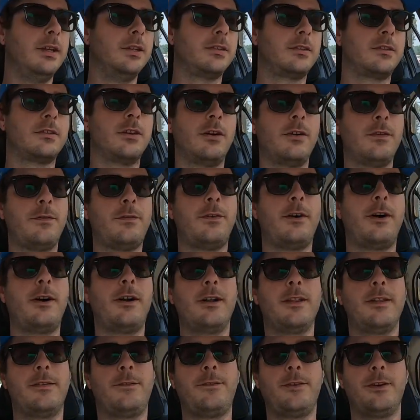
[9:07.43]
So
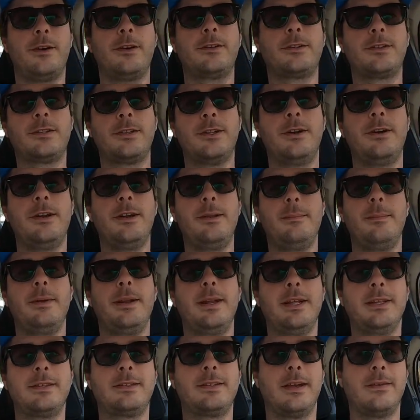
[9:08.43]
far, the first 30
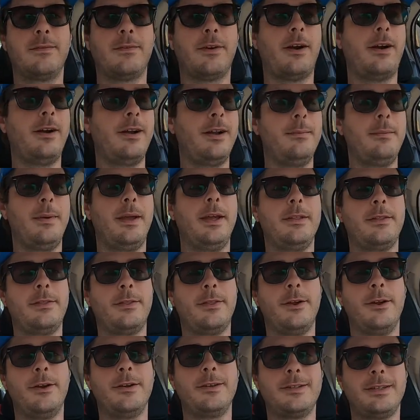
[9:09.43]
minutes, I've already made
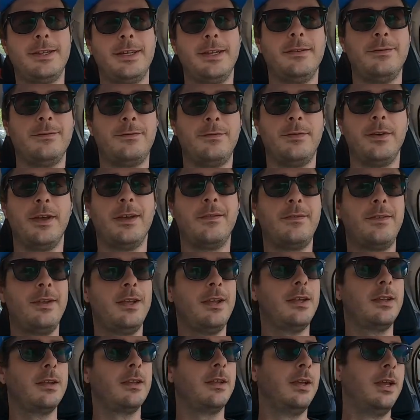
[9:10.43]

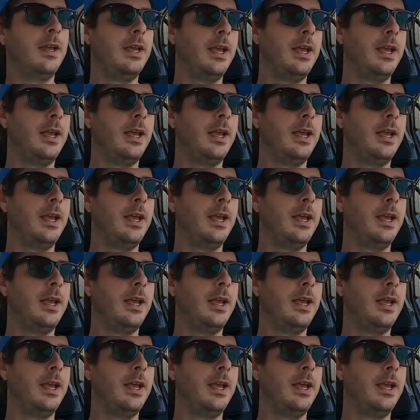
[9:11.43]
$13.50,